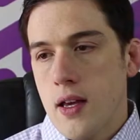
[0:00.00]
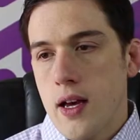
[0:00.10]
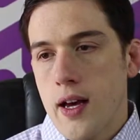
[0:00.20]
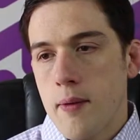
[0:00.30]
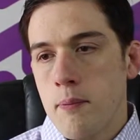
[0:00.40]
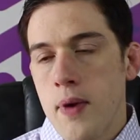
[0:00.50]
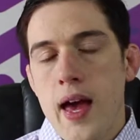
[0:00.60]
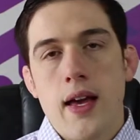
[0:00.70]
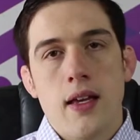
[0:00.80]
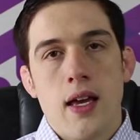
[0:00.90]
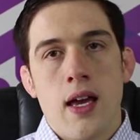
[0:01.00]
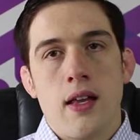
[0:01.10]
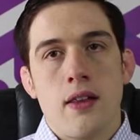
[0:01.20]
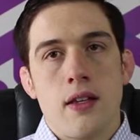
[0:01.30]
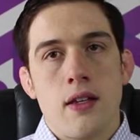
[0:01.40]
Mac
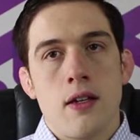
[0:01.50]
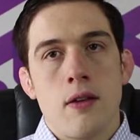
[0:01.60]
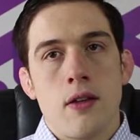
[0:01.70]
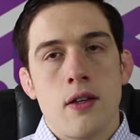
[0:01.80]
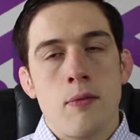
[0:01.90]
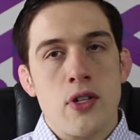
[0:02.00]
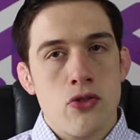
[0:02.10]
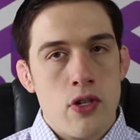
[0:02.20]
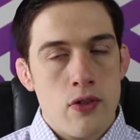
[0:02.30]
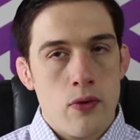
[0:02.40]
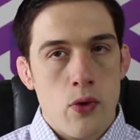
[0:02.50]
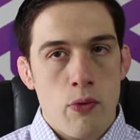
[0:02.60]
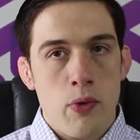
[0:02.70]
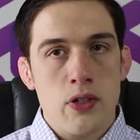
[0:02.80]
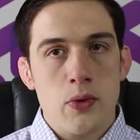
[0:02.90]
and the administration of
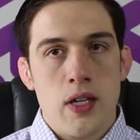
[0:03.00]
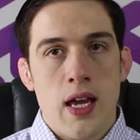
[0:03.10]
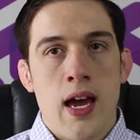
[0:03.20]
North Brunswick,